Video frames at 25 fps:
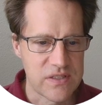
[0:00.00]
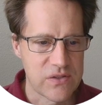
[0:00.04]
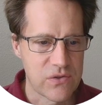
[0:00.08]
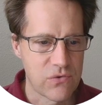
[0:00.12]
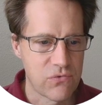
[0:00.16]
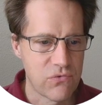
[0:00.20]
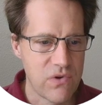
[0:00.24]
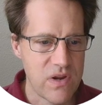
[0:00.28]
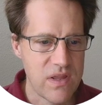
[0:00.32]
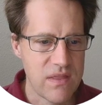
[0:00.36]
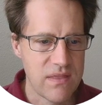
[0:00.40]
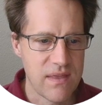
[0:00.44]

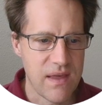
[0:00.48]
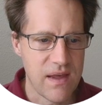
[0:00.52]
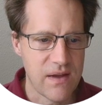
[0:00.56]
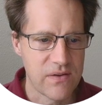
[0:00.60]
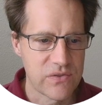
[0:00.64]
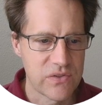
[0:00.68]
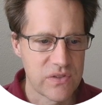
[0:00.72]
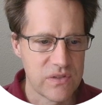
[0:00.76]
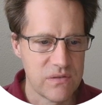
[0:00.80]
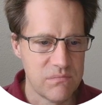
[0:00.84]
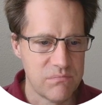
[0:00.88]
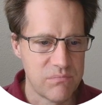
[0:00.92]

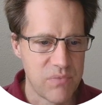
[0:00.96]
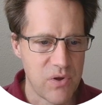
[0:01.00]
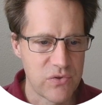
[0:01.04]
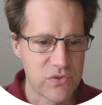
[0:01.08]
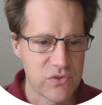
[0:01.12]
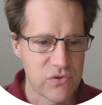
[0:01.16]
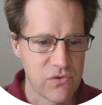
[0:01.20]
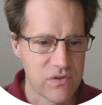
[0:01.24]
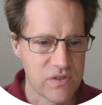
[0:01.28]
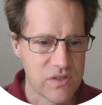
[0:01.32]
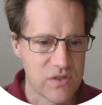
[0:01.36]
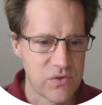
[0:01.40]
3,000
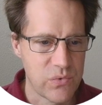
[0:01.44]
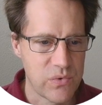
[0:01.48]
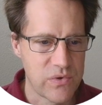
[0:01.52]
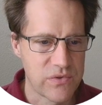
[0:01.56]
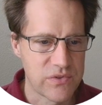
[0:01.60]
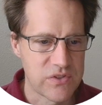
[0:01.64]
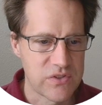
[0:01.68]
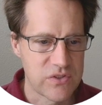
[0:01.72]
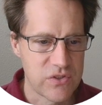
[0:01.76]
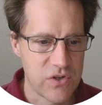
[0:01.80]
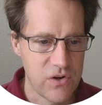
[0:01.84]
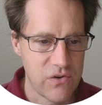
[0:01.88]
PostgreSQL
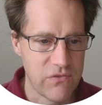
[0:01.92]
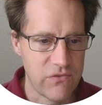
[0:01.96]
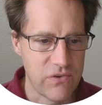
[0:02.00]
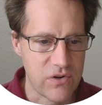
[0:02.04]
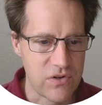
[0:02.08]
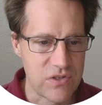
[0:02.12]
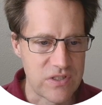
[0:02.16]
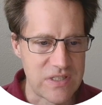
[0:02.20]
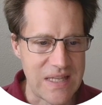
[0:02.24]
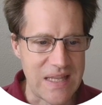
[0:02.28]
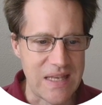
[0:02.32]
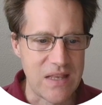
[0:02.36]

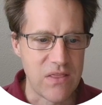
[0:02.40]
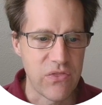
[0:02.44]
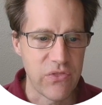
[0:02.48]
servers in